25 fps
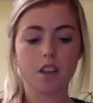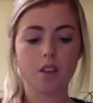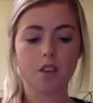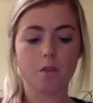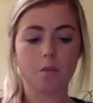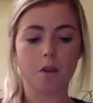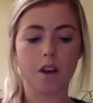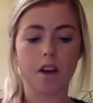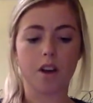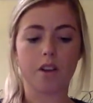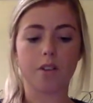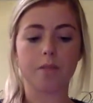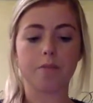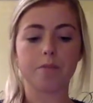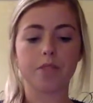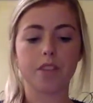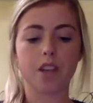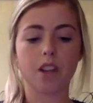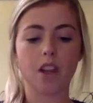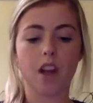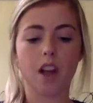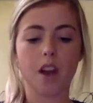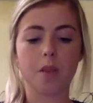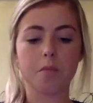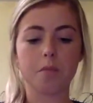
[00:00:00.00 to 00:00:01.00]
Well,
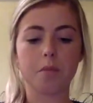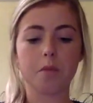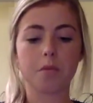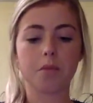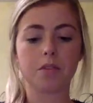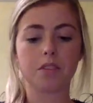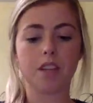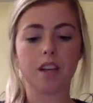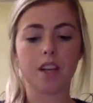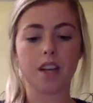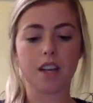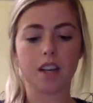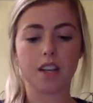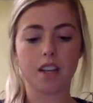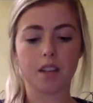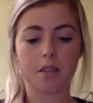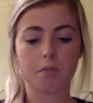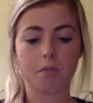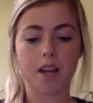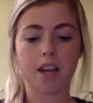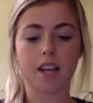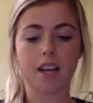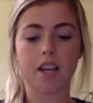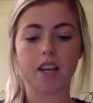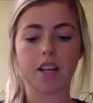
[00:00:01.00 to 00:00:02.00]
a lot of people
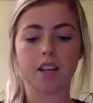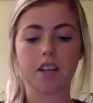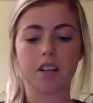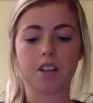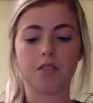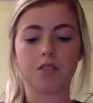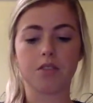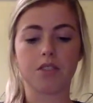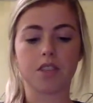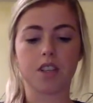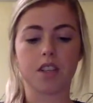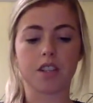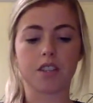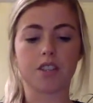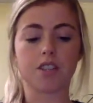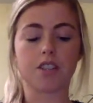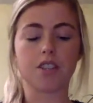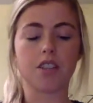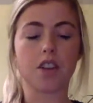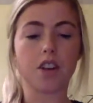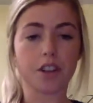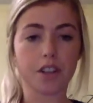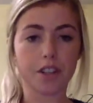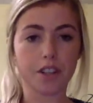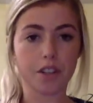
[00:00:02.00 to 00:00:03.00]
might not know
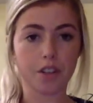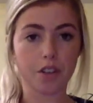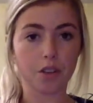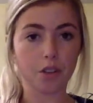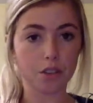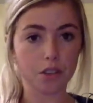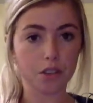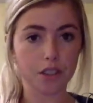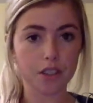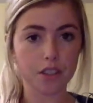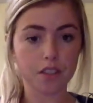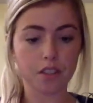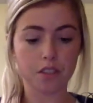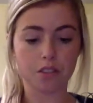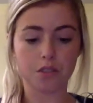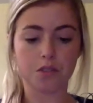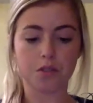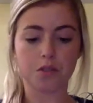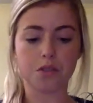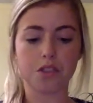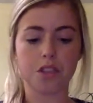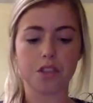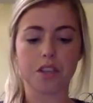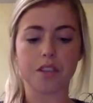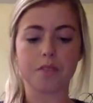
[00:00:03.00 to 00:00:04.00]
doctors aren't your only
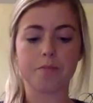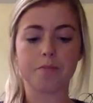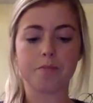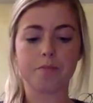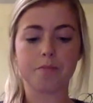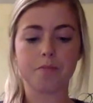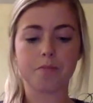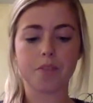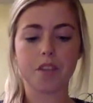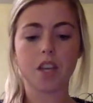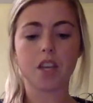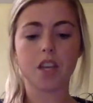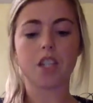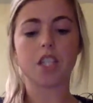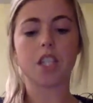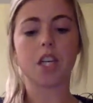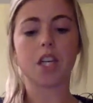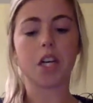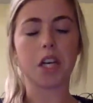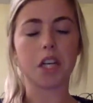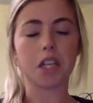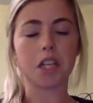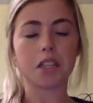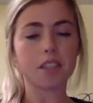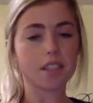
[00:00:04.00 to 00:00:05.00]
solution.
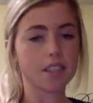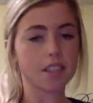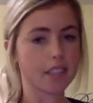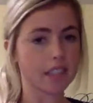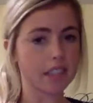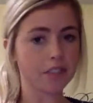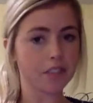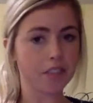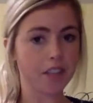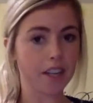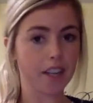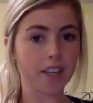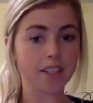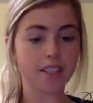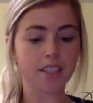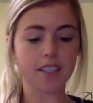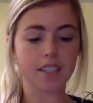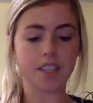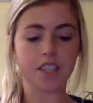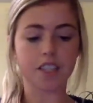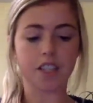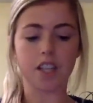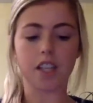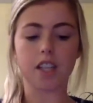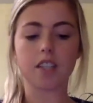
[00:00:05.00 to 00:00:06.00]
Dogs, that's right, I
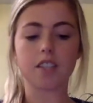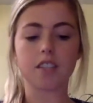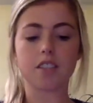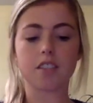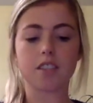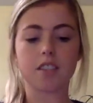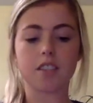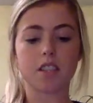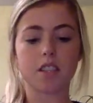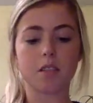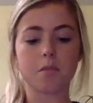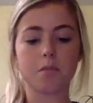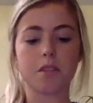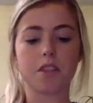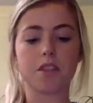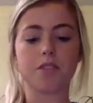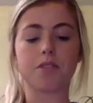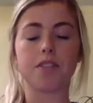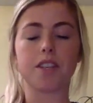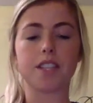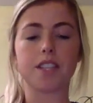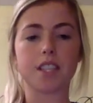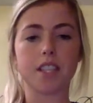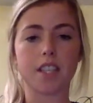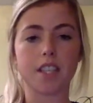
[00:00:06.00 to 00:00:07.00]
said dogs, could be the
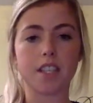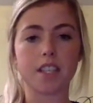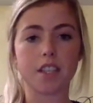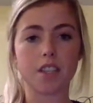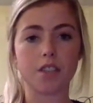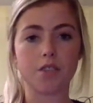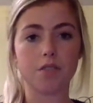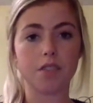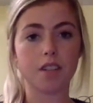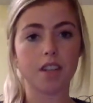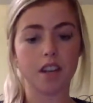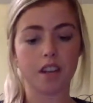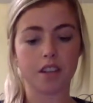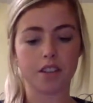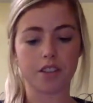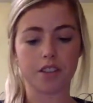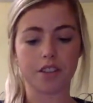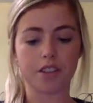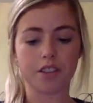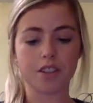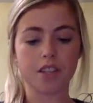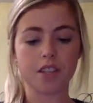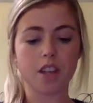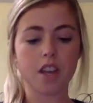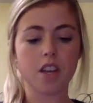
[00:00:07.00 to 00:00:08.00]
reason you and
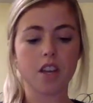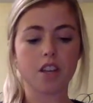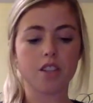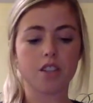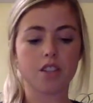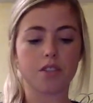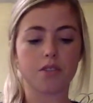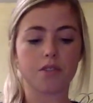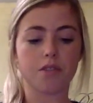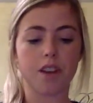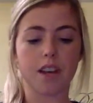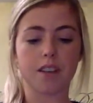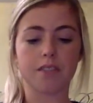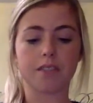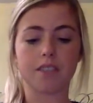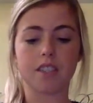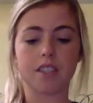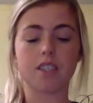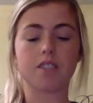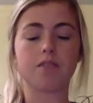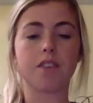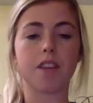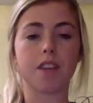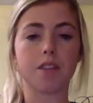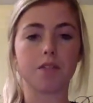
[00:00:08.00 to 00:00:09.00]
others survive
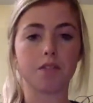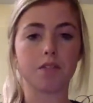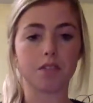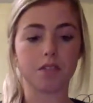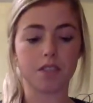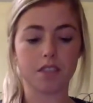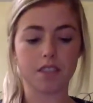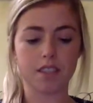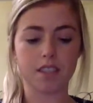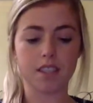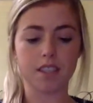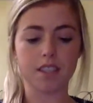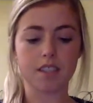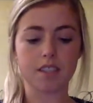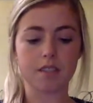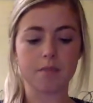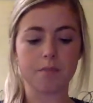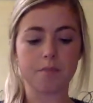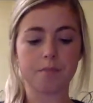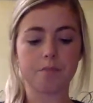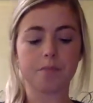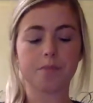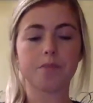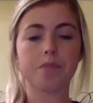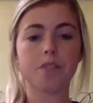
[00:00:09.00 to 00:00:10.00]
this fateful disease.
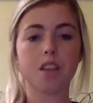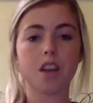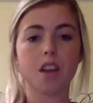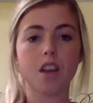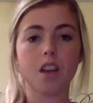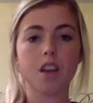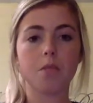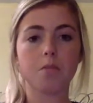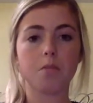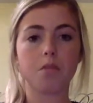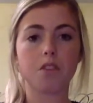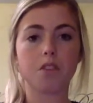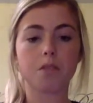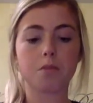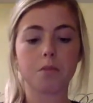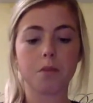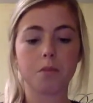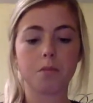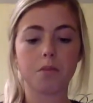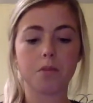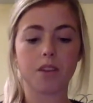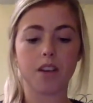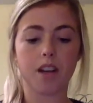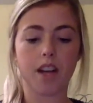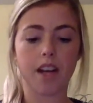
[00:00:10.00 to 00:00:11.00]
Most
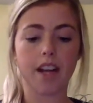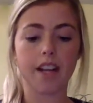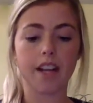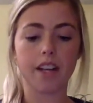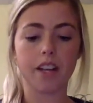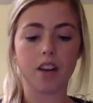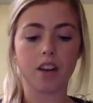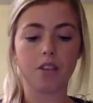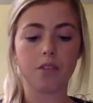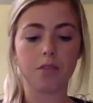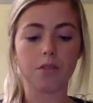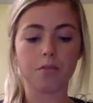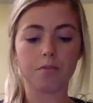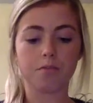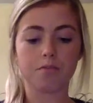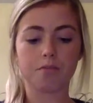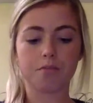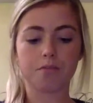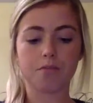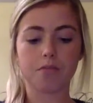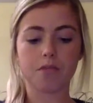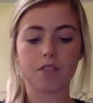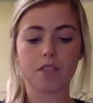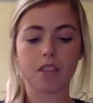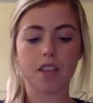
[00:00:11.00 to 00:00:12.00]
people I know
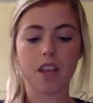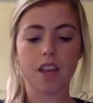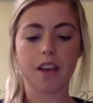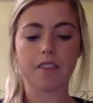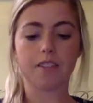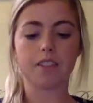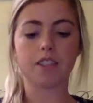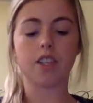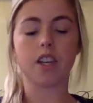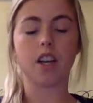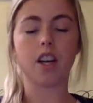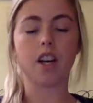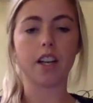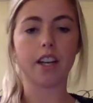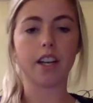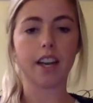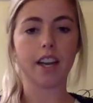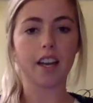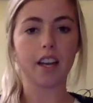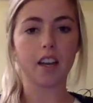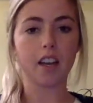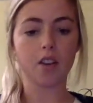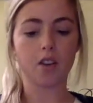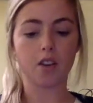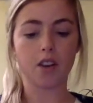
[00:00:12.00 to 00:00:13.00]
have a dog,
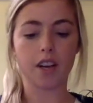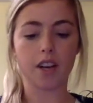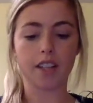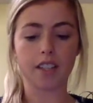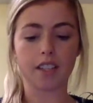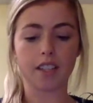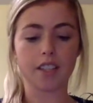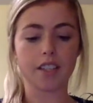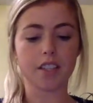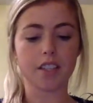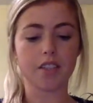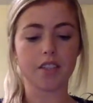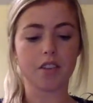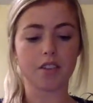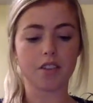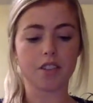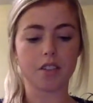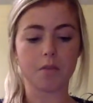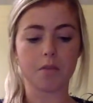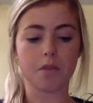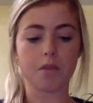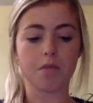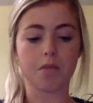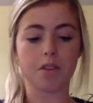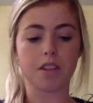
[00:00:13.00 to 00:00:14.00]
or at least know
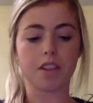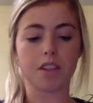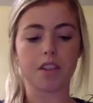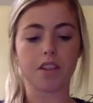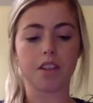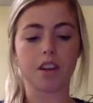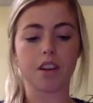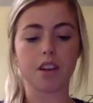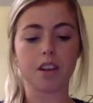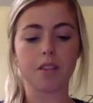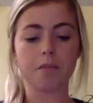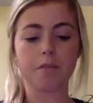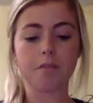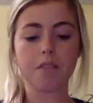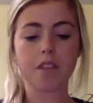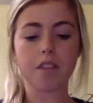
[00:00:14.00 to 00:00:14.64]
someone with a dog.